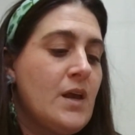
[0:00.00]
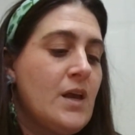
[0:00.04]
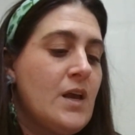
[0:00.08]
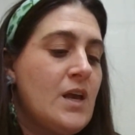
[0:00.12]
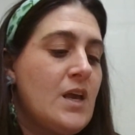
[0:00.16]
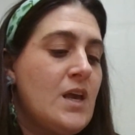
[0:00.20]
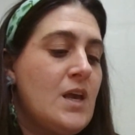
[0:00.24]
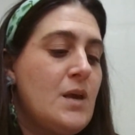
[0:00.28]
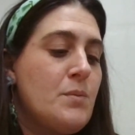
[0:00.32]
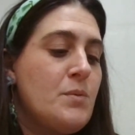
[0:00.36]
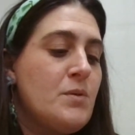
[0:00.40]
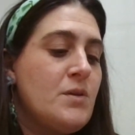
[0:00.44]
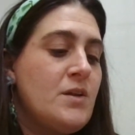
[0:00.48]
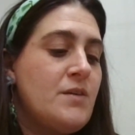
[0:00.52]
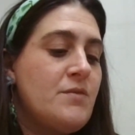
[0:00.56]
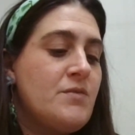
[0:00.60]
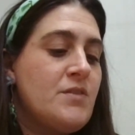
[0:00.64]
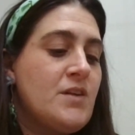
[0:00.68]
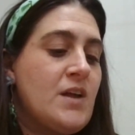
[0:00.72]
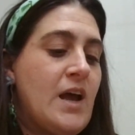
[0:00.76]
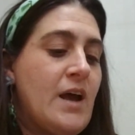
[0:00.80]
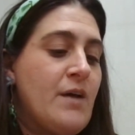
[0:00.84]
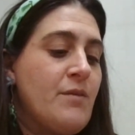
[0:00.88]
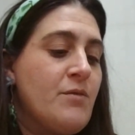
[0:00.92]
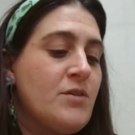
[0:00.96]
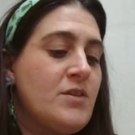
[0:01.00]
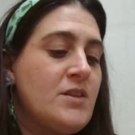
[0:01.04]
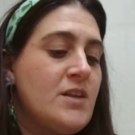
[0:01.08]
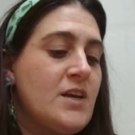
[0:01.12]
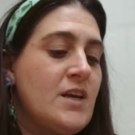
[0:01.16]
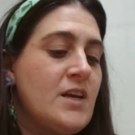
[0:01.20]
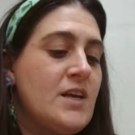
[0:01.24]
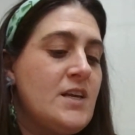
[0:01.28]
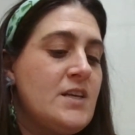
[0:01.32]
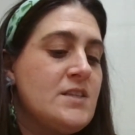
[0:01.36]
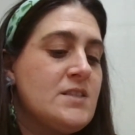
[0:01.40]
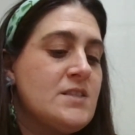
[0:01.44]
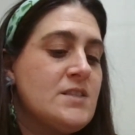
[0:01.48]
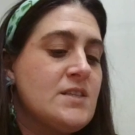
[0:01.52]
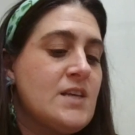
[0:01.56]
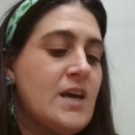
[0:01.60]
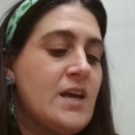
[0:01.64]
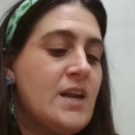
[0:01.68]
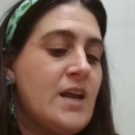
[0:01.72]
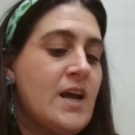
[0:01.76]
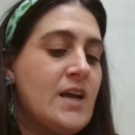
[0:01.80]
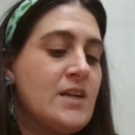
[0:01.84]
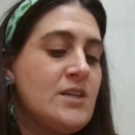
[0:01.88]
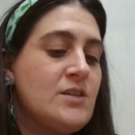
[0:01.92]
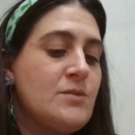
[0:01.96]
He believed that everything he
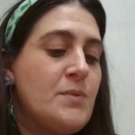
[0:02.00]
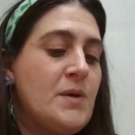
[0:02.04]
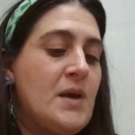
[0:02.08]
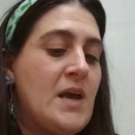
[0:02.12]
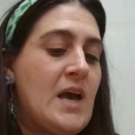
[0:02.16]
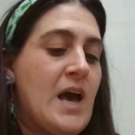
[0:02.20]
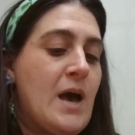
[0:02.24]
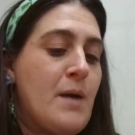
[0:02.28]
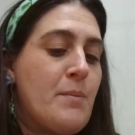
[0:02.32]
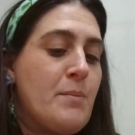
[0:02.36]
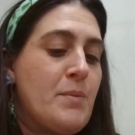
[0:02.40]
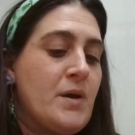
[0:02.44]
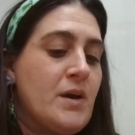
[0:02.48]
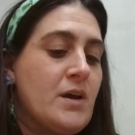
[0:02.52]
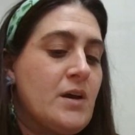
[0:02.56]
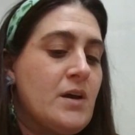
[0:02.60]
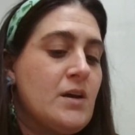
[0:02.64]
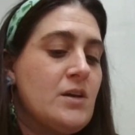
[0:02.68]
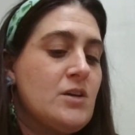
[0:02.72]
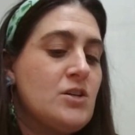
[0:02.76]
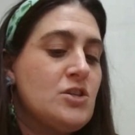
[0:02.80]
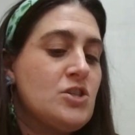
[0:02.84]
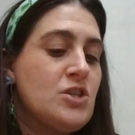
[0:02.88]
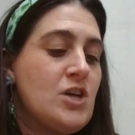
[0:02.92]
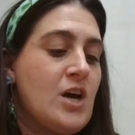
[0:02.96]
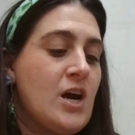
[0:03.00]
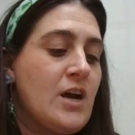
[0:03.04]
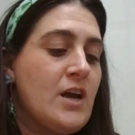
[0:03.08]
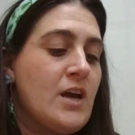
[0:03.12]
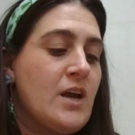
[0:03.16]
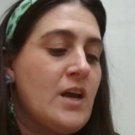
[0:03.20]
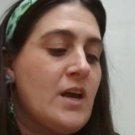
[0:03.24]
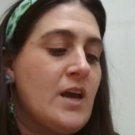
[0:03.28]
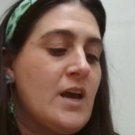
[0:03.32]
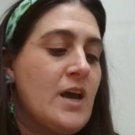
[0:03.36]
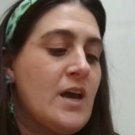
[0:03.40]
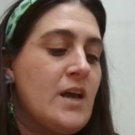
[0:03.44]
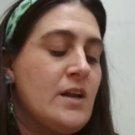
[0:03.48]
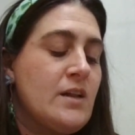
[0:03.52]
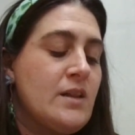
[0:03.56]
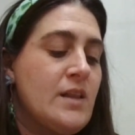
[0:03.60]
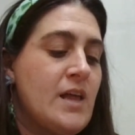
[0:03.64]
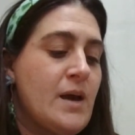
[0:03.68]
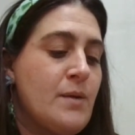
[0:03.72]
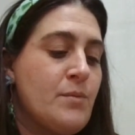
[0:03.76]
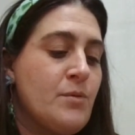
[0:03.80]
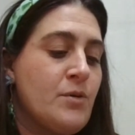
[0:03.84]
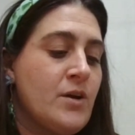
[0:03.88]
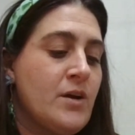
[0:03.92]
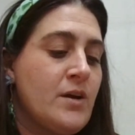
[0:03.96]
said had to be epic, shocking, and
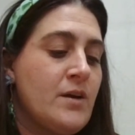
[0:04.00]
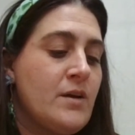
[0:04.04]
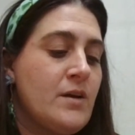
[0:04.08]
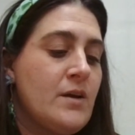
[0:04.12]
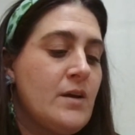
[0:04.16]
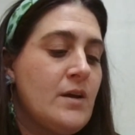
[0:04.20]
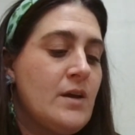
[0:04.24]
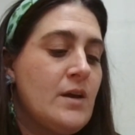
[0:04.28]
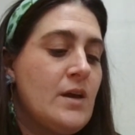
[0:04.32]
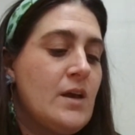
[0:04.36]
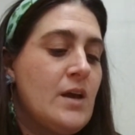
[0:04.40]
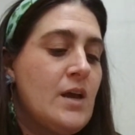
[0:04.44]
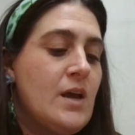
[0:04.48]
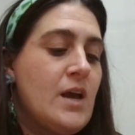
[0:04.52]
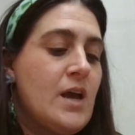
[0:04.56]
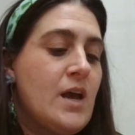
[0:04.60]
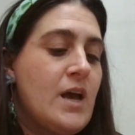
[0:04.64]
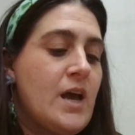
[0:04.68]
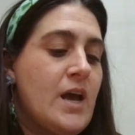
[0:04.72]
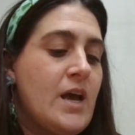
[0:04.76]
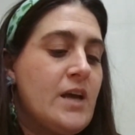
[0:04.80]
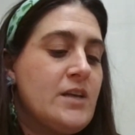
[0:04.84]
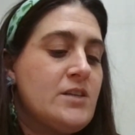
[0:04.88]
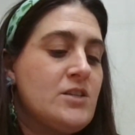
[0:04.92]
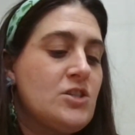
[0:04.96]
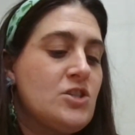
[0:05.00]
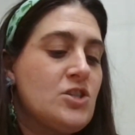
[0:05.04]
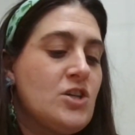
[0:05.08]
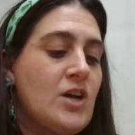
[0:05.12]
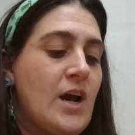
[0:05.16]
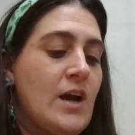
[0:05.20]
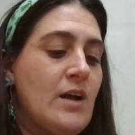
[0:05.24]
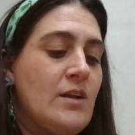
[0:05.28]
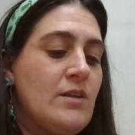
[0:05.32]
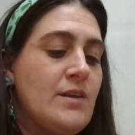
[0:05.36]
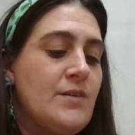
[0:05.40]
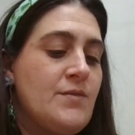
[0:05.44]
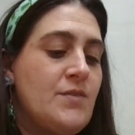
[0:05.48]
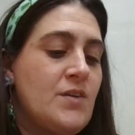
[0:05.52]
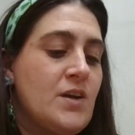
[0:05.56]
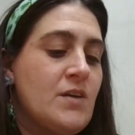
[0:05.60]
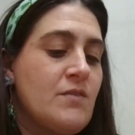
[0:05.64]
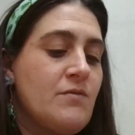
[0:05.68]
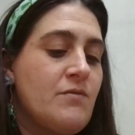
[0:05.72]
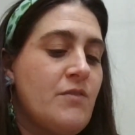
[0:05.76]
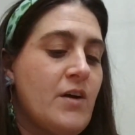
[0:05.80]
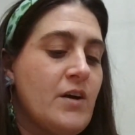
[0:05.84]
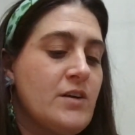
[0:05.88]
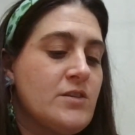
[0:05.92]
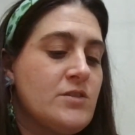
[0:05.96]
elaborate. As a child living
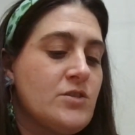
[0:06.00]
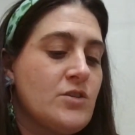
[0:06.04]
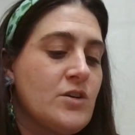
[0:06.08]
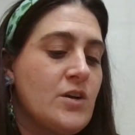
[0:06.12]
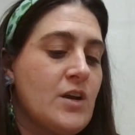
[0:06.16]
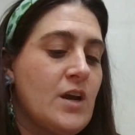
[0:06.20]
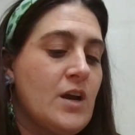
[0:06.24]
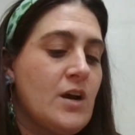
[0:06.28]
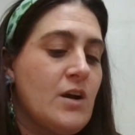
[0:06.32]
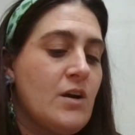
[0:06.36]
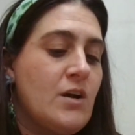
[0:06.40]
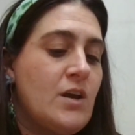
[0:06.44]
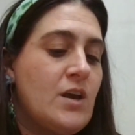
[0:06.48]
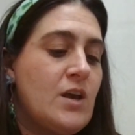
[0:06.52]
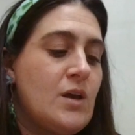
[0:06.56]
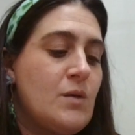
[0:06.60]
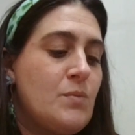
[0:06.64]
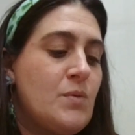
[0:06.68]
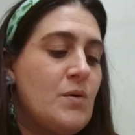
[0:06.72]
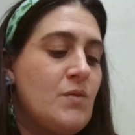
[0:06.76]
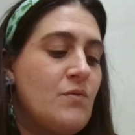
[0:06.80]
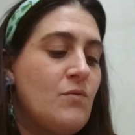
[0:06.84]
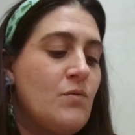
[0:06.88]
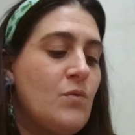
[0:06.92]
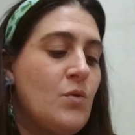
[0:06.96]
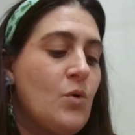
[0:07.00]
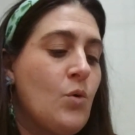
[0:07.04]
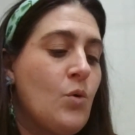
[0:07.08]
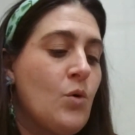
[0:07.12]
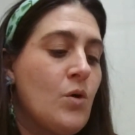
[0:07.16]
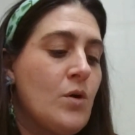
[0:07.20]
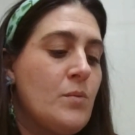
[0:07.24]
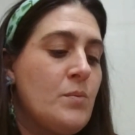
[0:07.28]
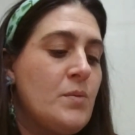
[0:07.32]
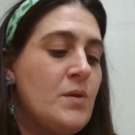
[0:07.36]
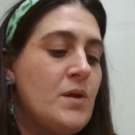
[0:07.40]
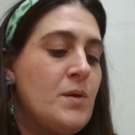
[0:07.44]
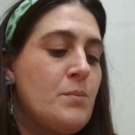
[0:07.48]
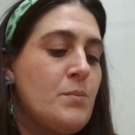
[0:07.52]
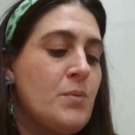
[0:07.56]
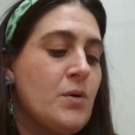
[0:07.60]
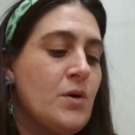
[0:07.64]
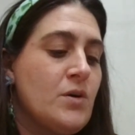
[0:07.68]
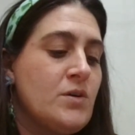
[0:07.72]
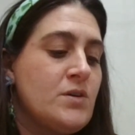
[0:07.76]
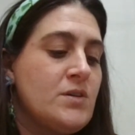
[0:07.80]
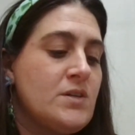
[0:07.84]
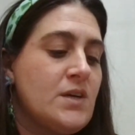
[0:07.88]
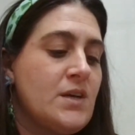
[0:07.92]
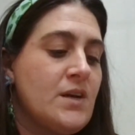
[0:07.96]
in foster care, he had been horribly
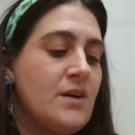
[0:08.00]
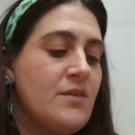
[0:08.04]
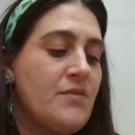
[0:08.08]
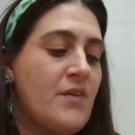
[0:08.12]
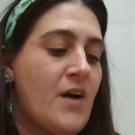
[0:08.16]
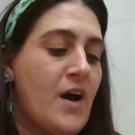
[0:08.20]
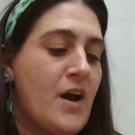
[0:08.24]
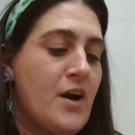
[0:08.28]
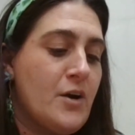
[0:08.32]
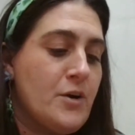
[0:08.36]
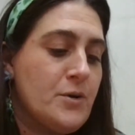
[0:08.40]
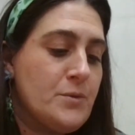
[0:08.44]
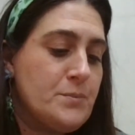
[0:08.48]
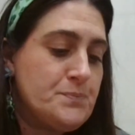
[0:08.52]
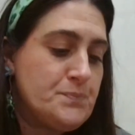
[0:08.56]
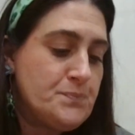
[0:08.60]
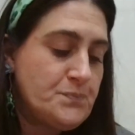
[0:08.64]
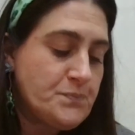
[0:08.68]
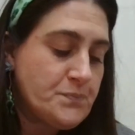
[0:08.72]
burned in a fire.